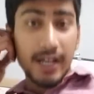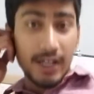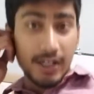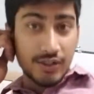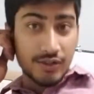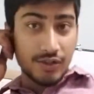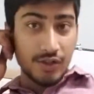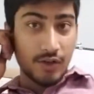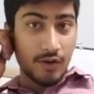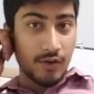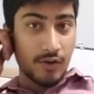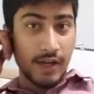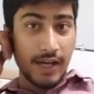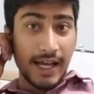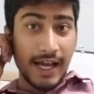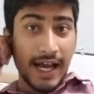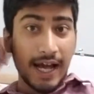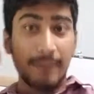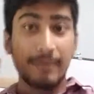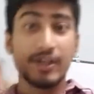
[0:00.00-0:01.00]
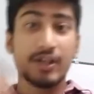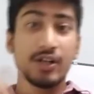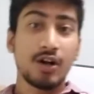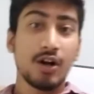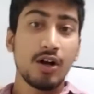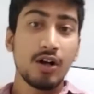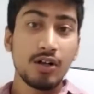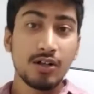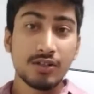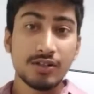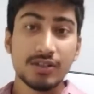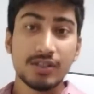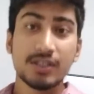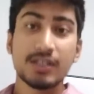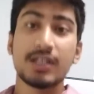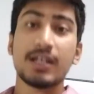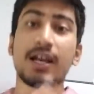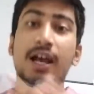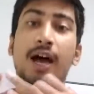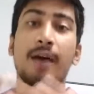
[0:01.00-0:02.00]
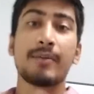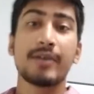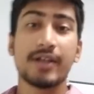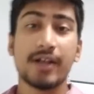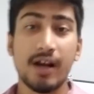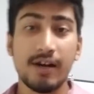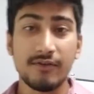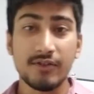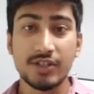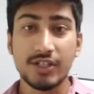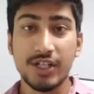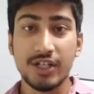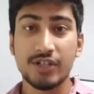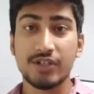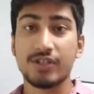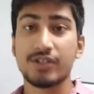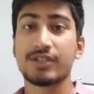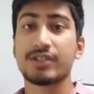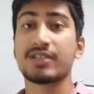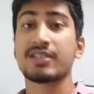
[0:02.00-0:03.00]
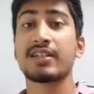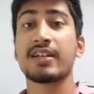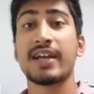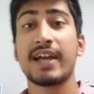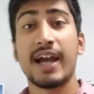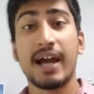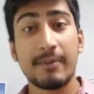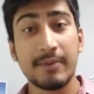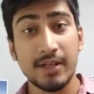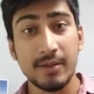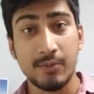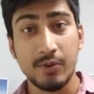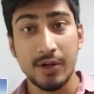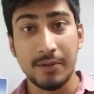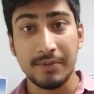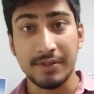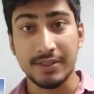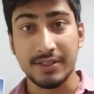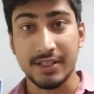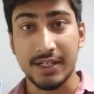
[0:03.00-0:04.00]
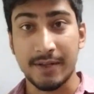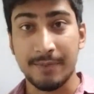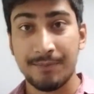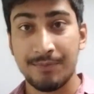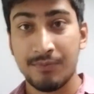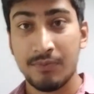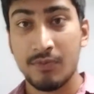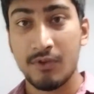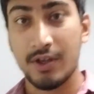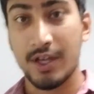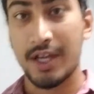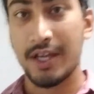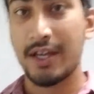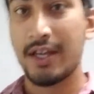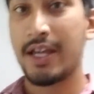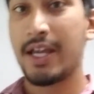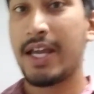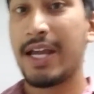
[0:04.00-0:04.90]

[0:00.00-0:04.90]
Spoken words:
So how many calls, how many conversations, how many appointments set, okay?